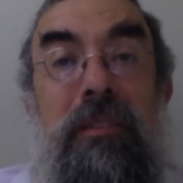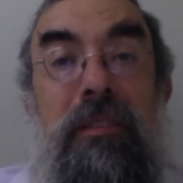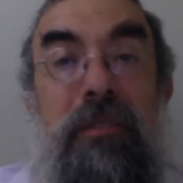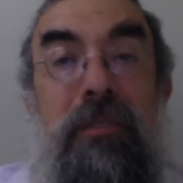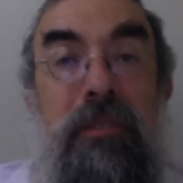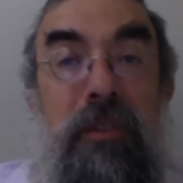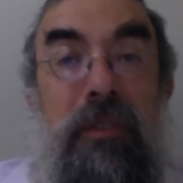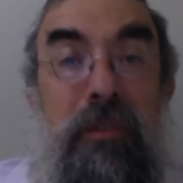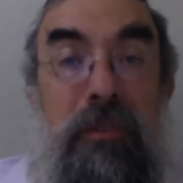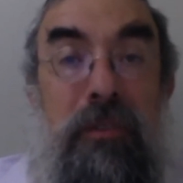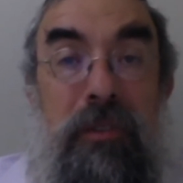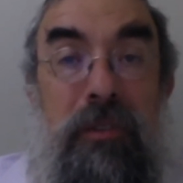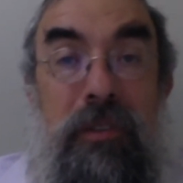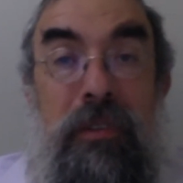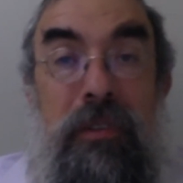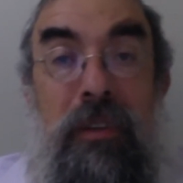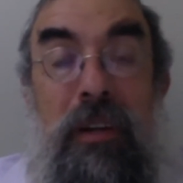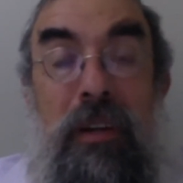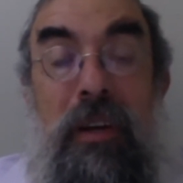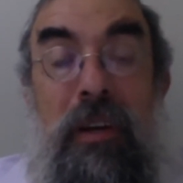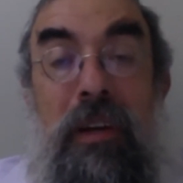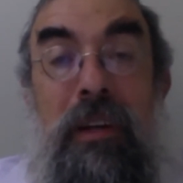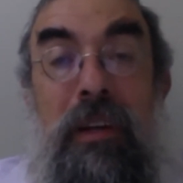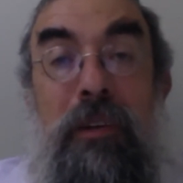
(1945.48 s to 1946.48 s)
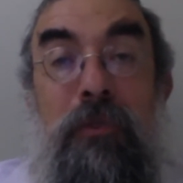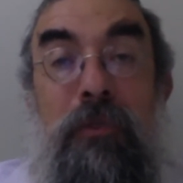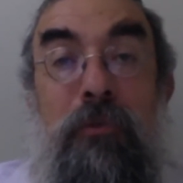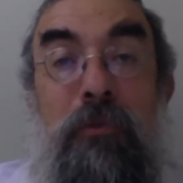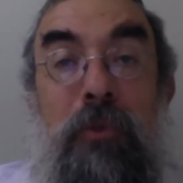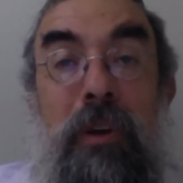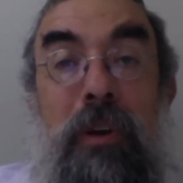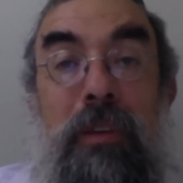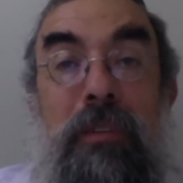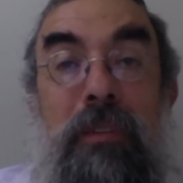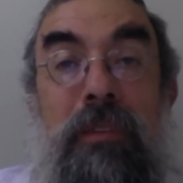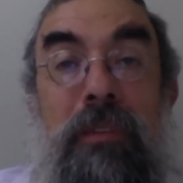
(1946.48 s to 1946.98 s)
be sensitive to the
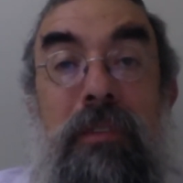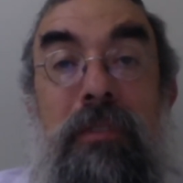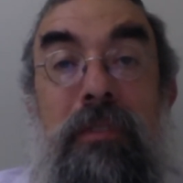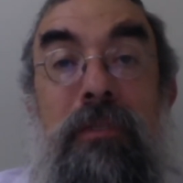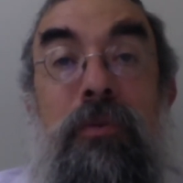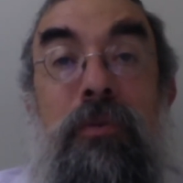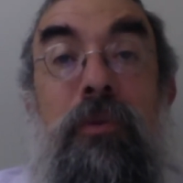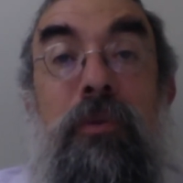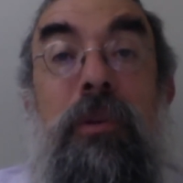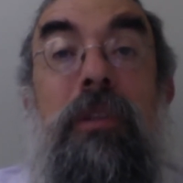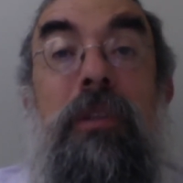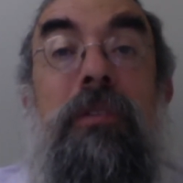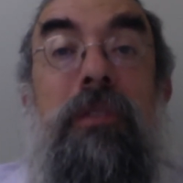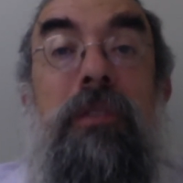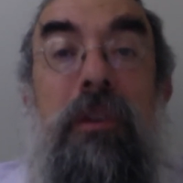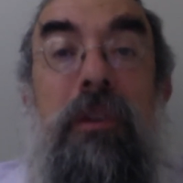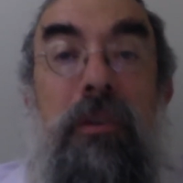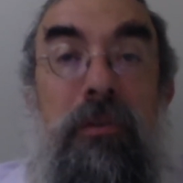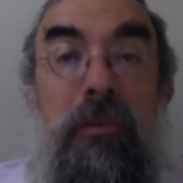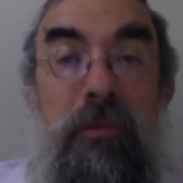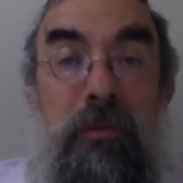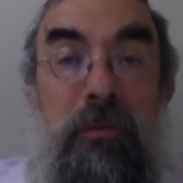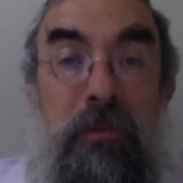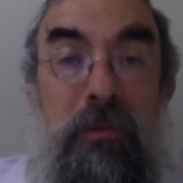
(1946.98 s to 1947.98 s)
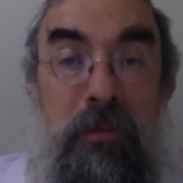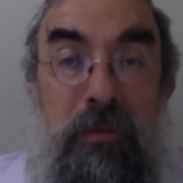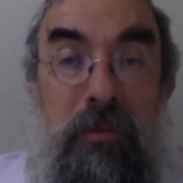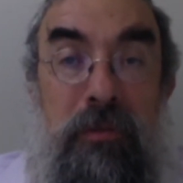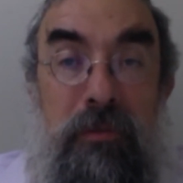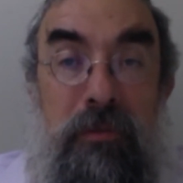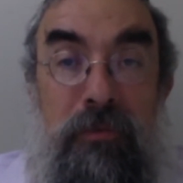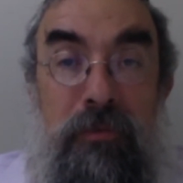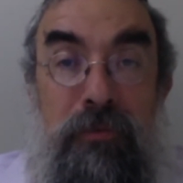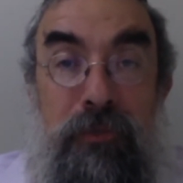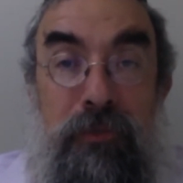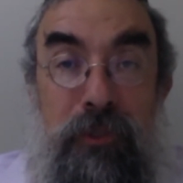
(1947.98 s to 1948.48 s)
truths of the Torah, to God's
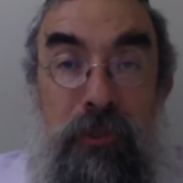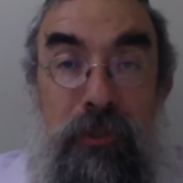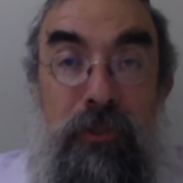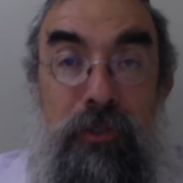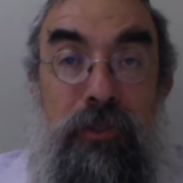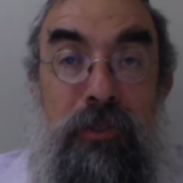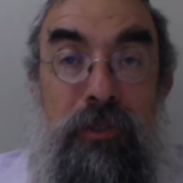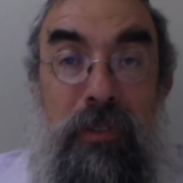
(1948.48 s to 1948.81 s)
Torah,